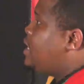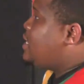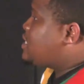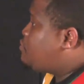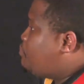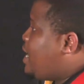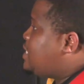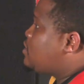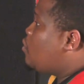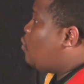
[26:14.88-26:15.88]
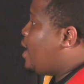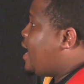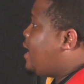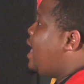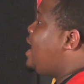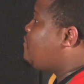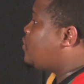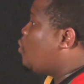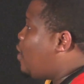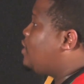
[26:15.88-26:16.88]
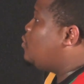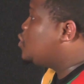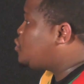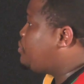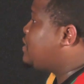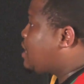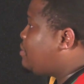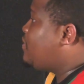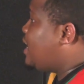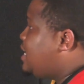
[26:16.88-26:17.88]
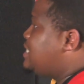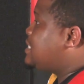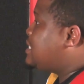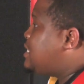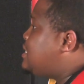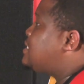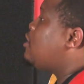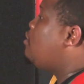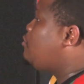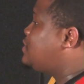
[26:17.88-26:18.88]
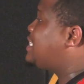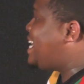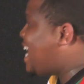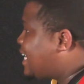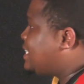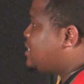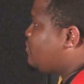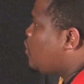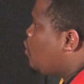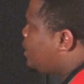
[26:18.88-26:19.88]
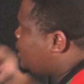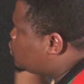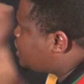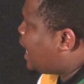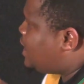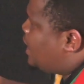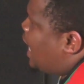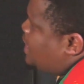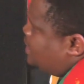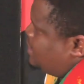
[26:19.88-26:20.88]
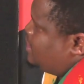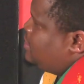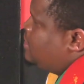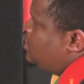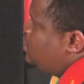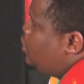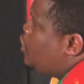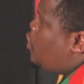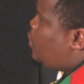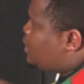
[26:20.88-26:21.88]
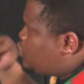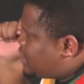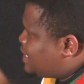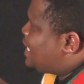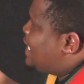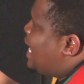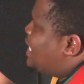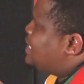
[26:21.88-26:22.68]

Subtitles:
In a space where everyone who speaks about the ANC is almost negative, we need to shine the light. You know? We need to shed the light